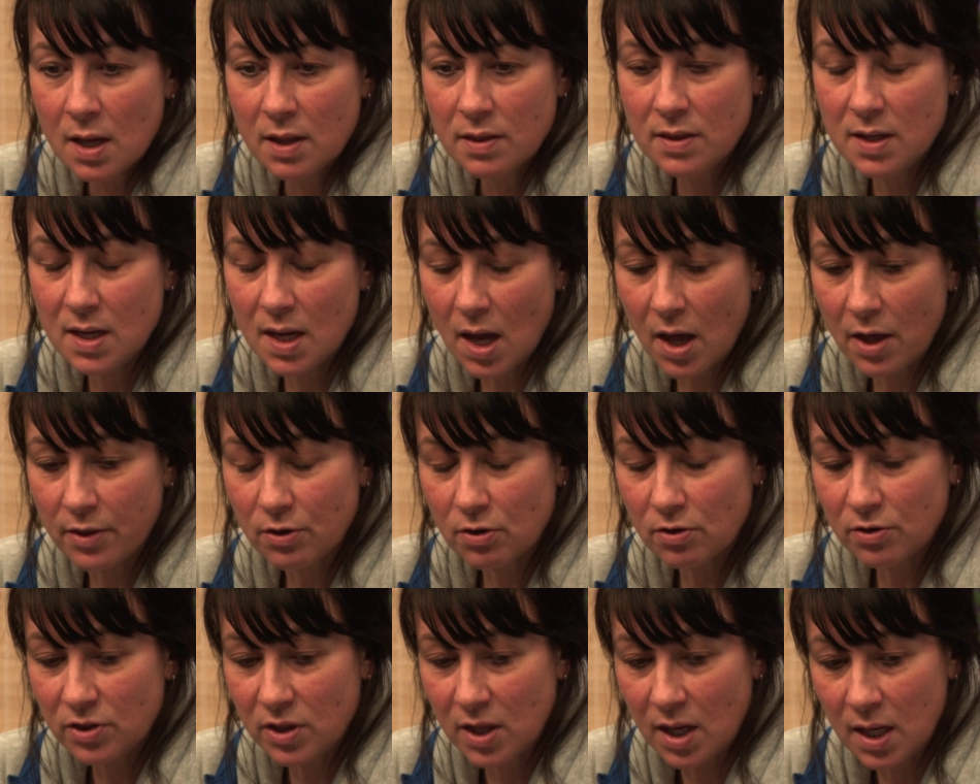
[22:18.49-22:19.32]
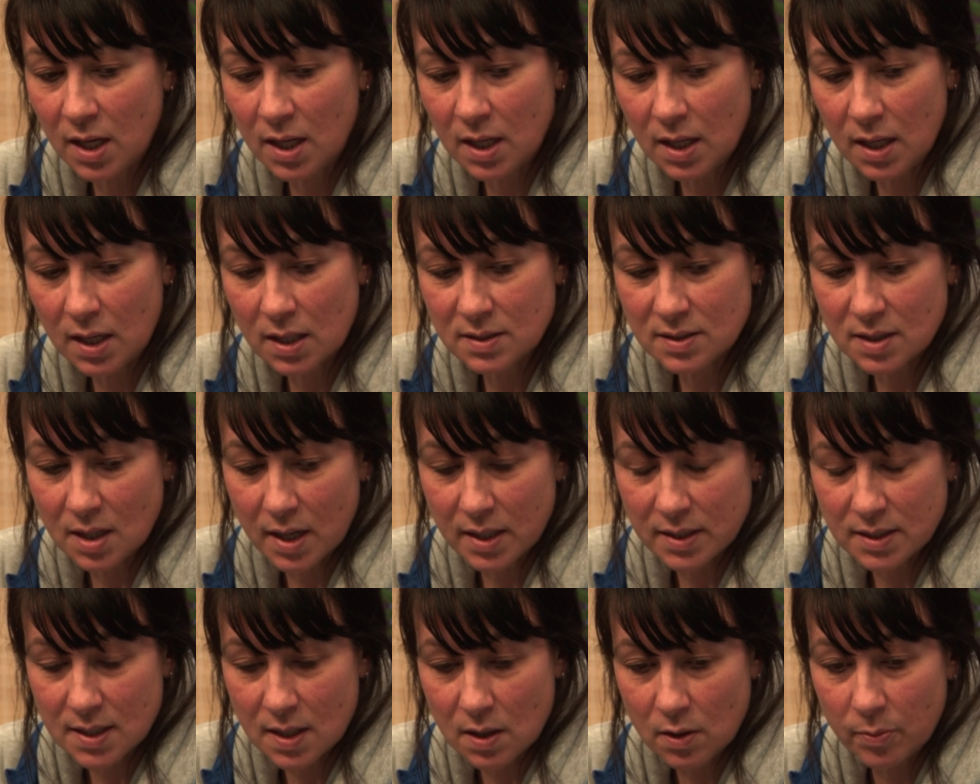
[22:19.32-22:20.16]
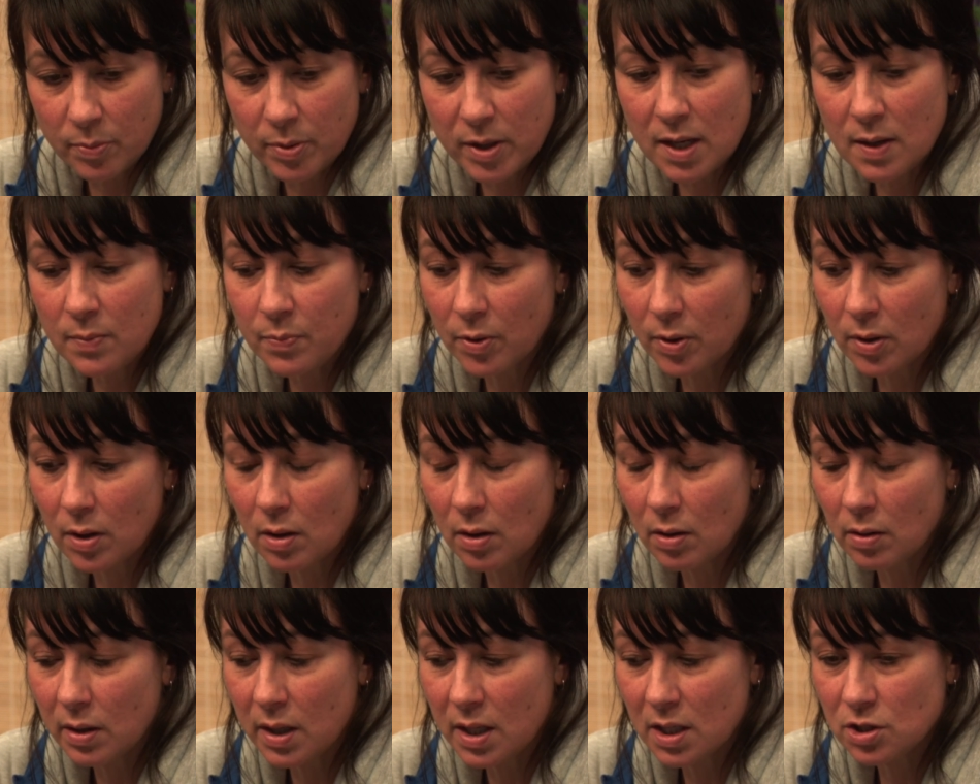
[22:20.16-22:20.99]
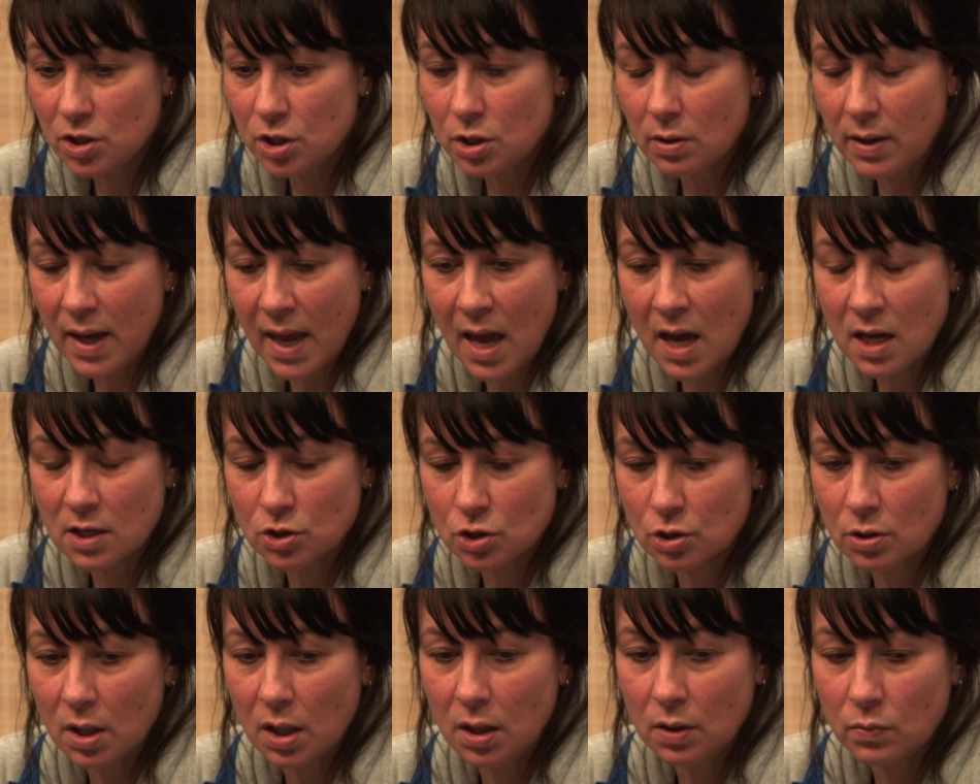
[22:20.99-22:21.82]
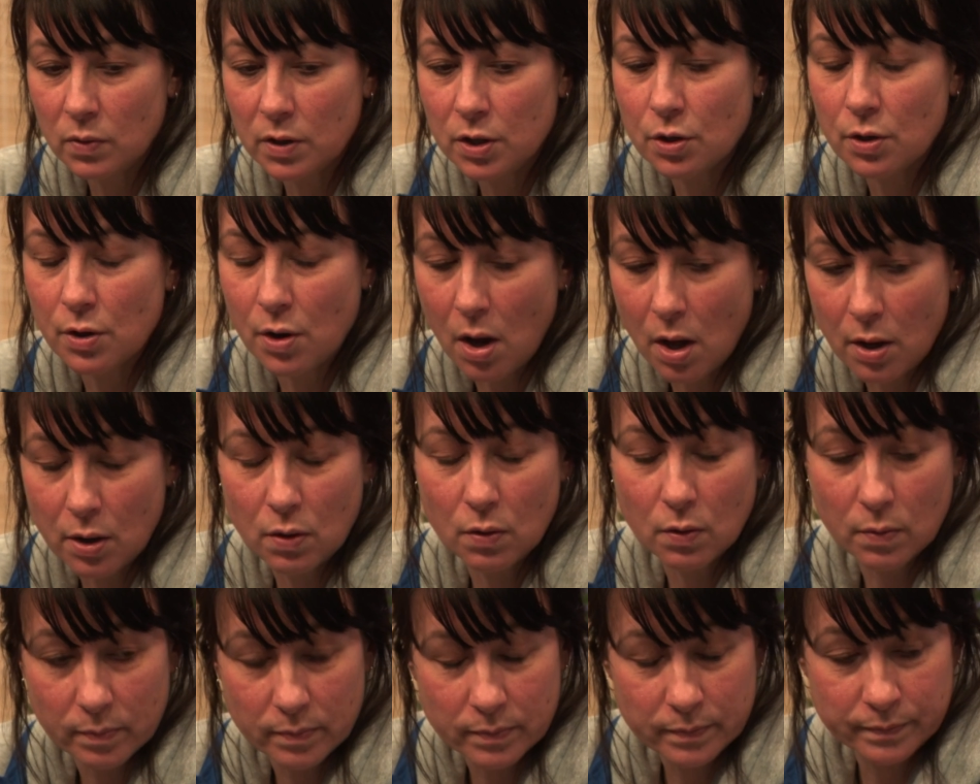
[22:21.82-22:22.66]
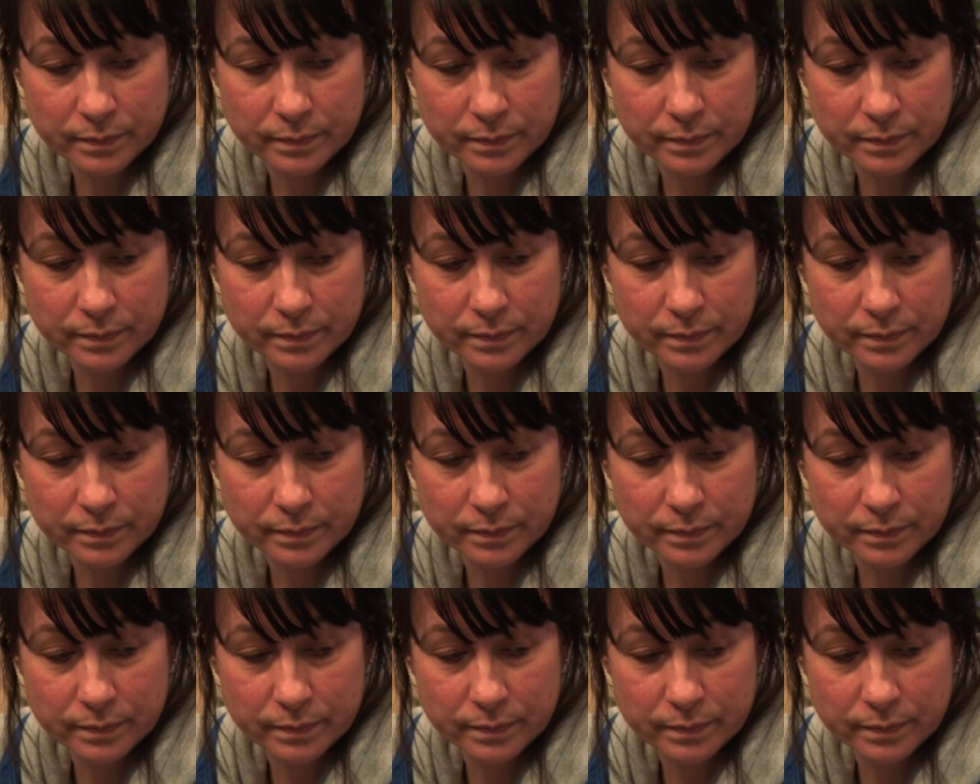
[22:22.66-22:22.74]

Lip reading: The other thing is, I tell people, is you can't train when you're not home.